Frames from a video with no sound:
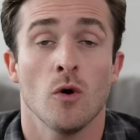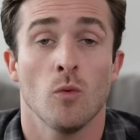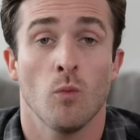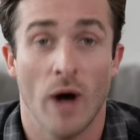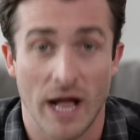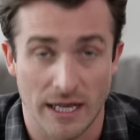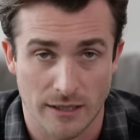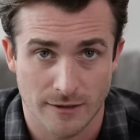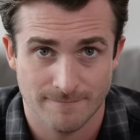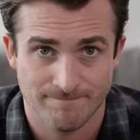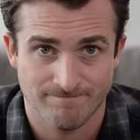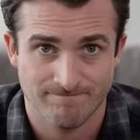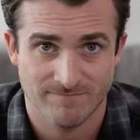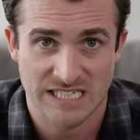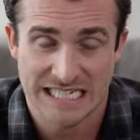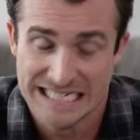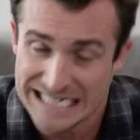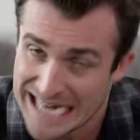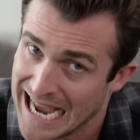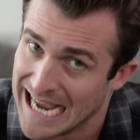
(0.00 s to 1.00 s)
Well,
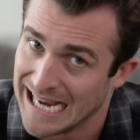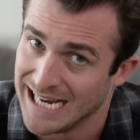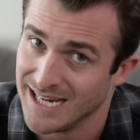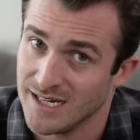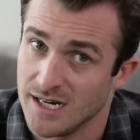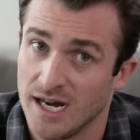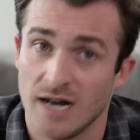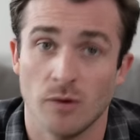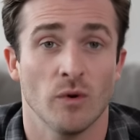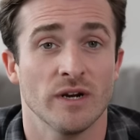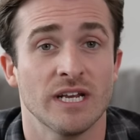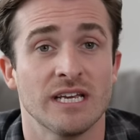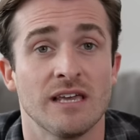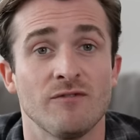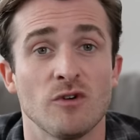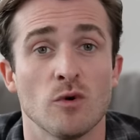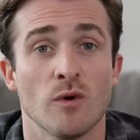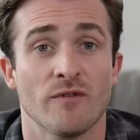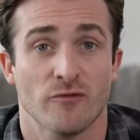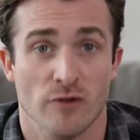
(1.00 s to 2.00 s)
today, I want to
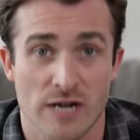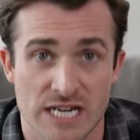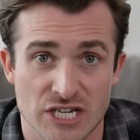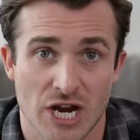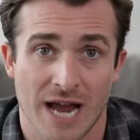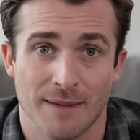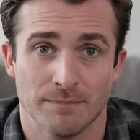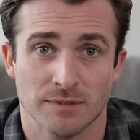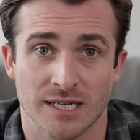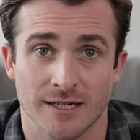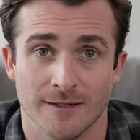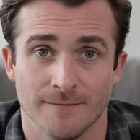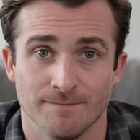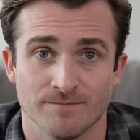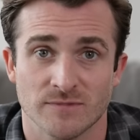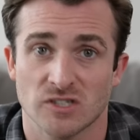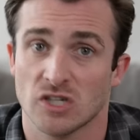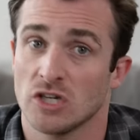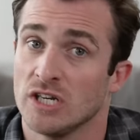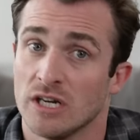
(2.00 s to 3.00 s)
give you a free chapter.
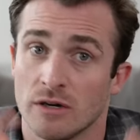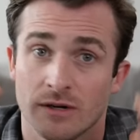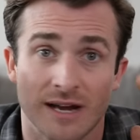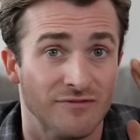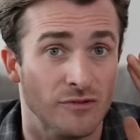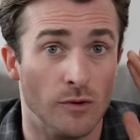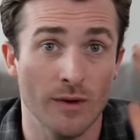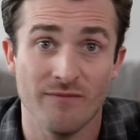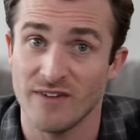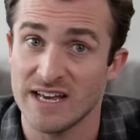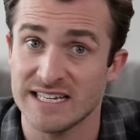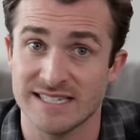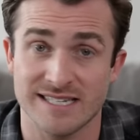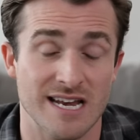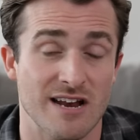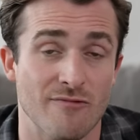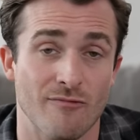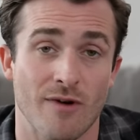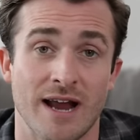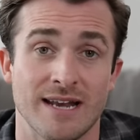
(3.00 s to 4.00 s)
So you don't have to invest
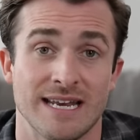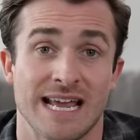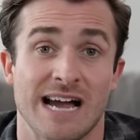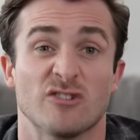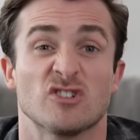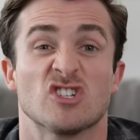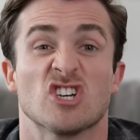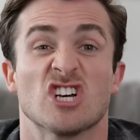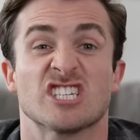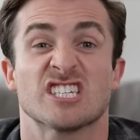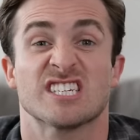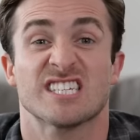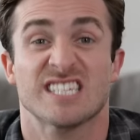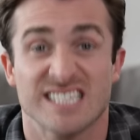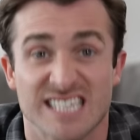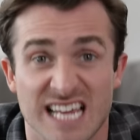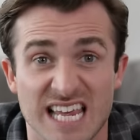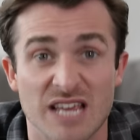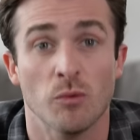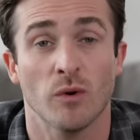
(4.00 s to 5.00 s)
in it right now, just
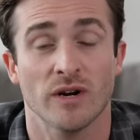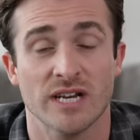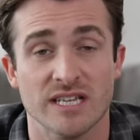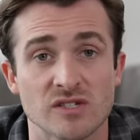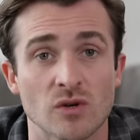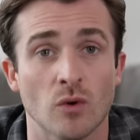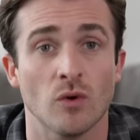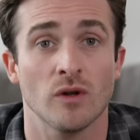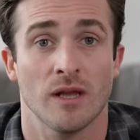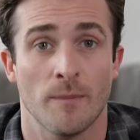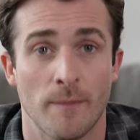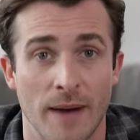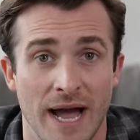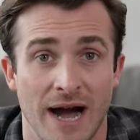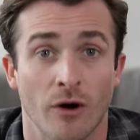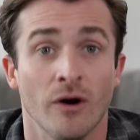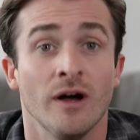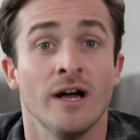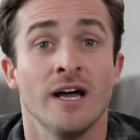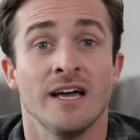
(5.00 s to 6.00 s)
see what it's all about.